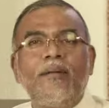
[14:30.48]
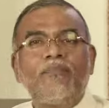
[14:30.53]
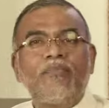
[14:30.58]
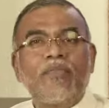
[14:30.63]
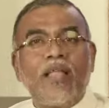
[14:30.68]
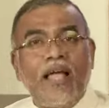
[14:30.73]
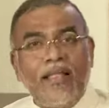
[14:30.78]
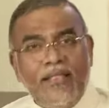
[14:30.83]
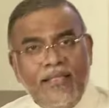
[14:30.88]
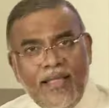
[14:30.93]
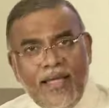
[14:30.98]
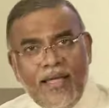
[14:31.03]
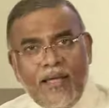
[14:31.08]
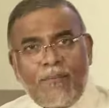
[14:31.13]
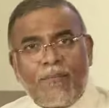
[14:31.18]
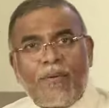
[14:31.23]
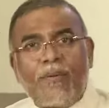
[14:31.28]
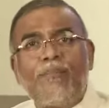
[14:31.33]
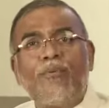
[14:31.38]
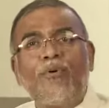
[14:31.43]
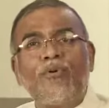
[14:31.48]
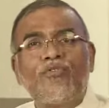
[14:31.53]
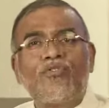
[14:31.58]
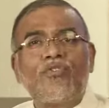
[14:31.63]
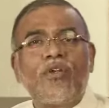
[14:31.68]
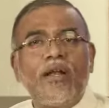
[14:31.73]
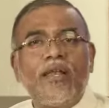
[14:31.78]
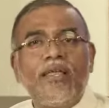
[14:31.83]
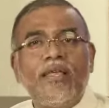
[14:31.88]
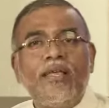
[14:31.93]
and their proposed
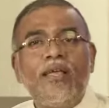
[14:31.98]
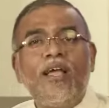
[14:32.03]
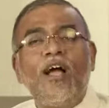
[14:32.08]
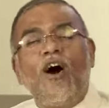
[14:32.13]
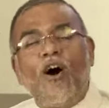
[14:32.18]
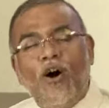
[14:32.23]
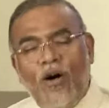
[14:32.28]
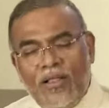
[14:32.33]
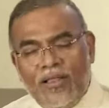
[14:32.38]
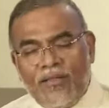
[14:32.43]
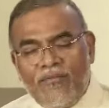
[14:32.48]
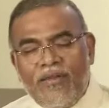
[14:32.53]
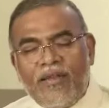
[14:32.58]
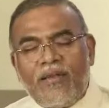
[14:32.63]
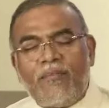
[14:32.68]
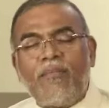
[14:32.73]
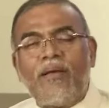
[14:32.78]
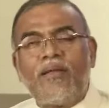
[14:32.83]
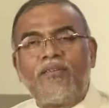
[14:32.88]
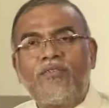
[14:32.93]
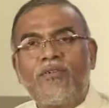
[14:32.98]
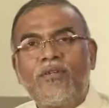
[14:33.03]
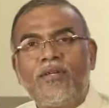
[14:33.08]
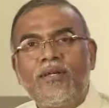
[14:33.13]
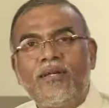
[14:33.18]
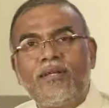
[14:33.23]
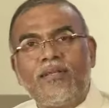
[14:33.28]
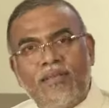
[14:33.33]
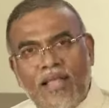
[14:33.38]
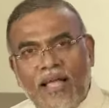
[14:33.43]
study all the very best.
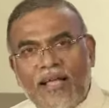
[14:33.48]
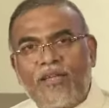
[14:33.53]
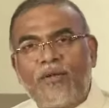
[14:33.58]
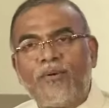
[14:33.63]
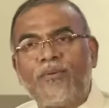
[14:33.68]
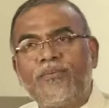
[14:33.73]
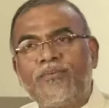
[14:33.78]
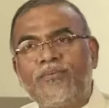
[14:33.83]
Thank you.